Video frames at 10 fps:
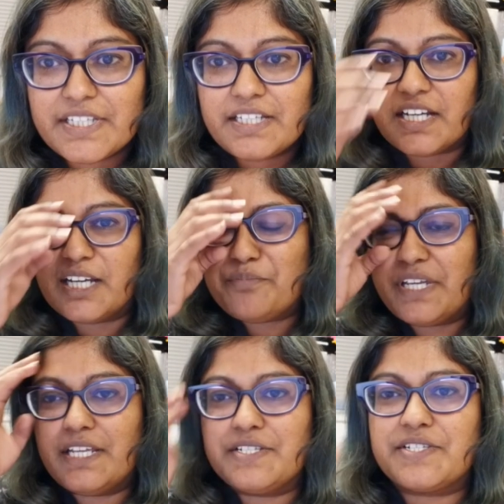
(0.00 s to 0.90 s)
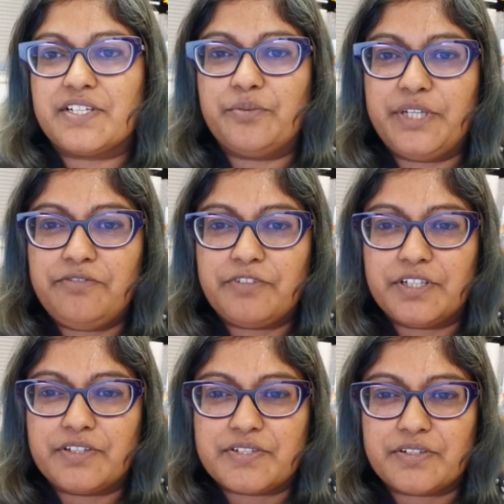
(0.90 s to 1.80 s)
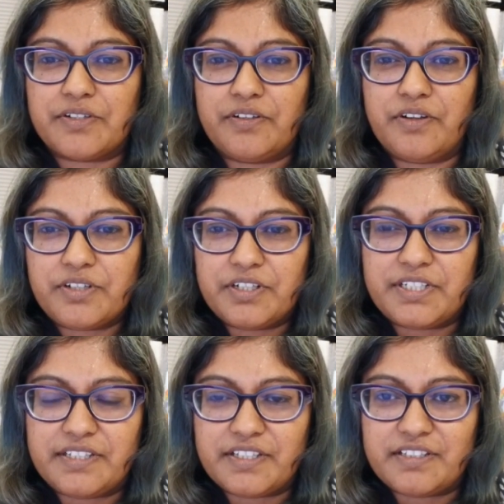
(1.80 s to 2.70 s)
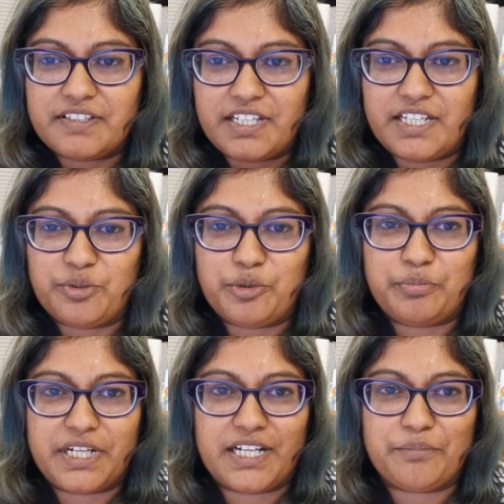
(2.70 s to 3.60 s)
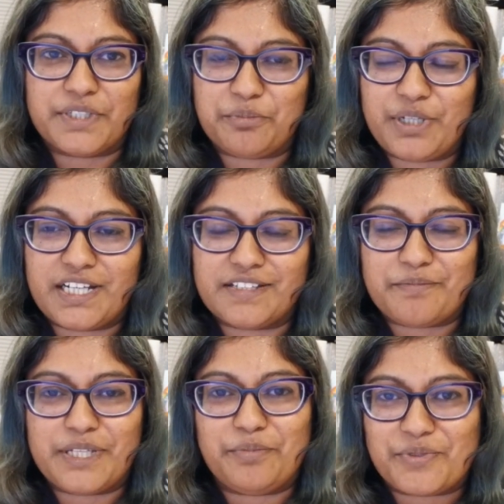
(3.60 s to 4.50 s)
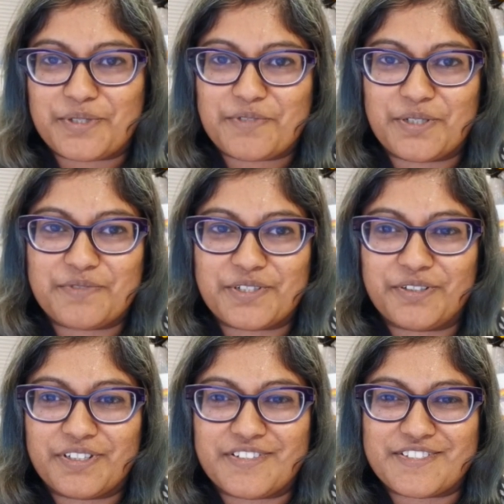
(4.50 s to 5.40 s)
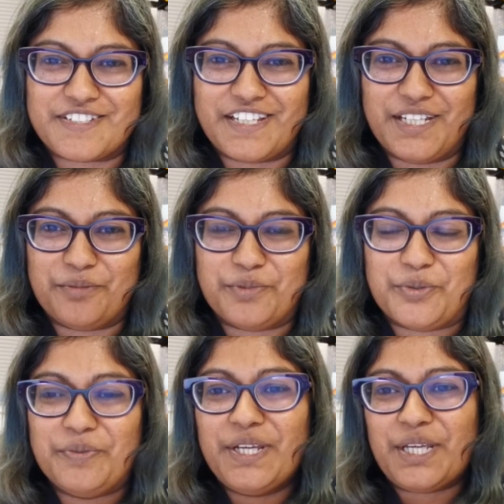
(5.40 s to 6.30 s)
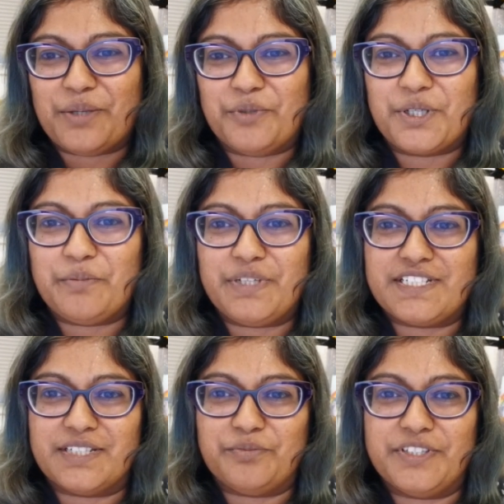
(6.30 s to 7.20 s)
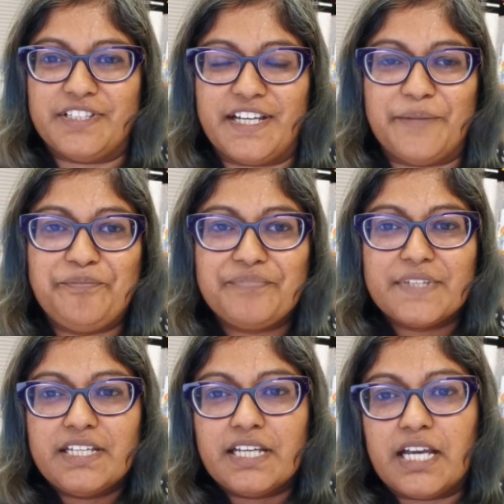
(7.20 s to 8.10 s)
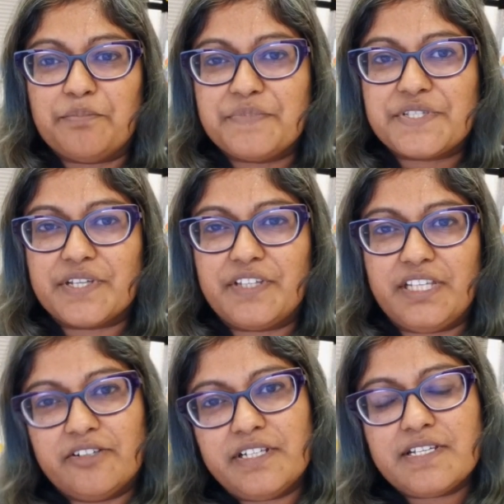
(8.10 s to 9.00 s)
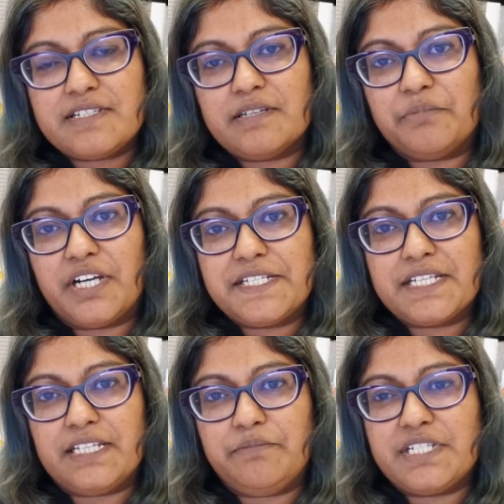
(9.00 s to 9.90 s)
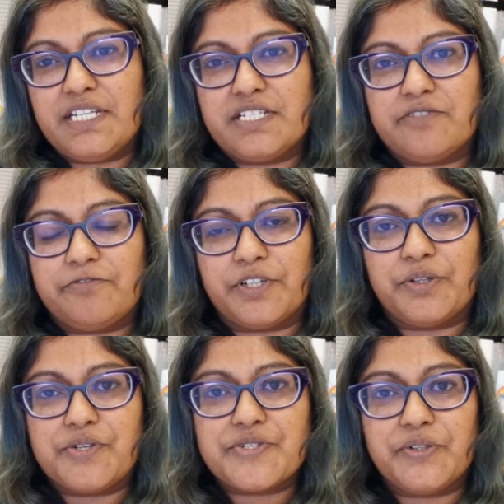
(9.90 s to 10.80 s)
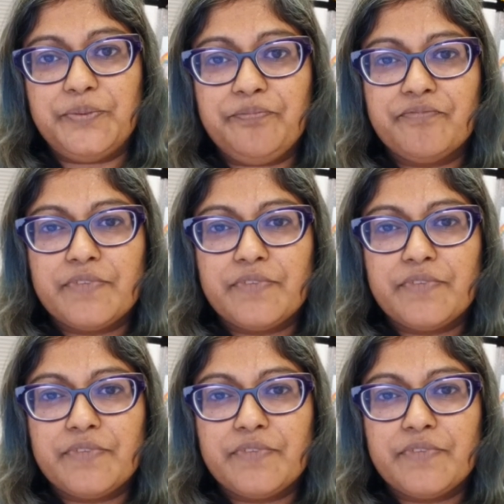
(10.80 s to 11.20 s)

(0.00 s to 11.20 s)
And so we focus on not only the edible part, but the part that people sometimes don't consider edible and what can be done with that. So the areas that my team tend to focus on,